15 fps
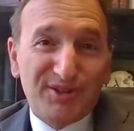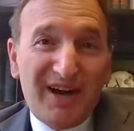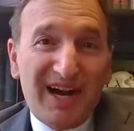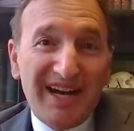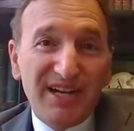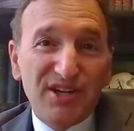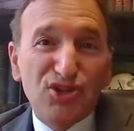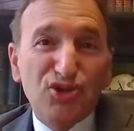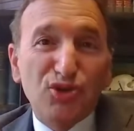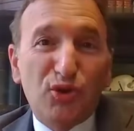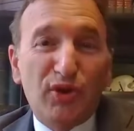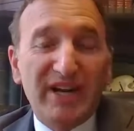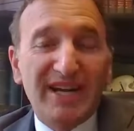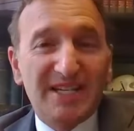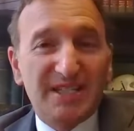So I
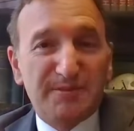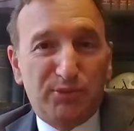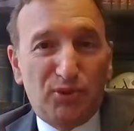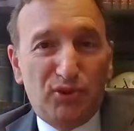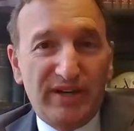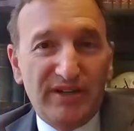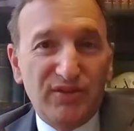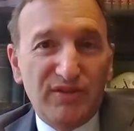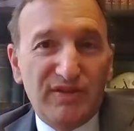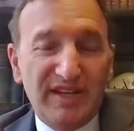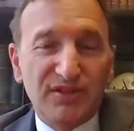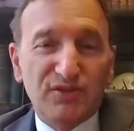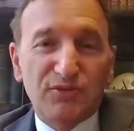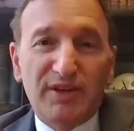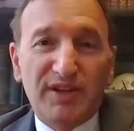enjoy exploring new
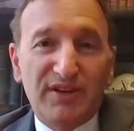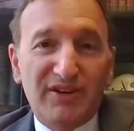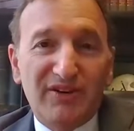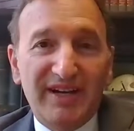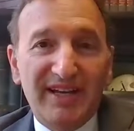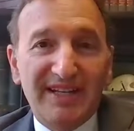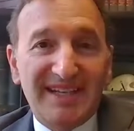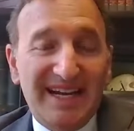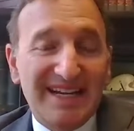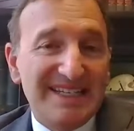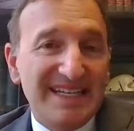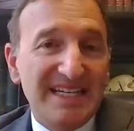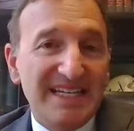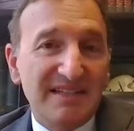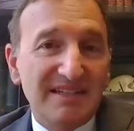things, whether it's
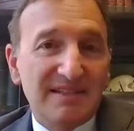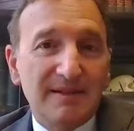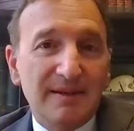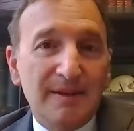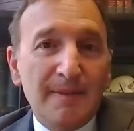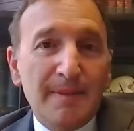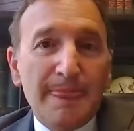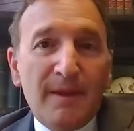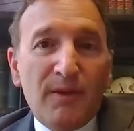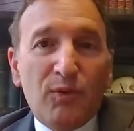ideas,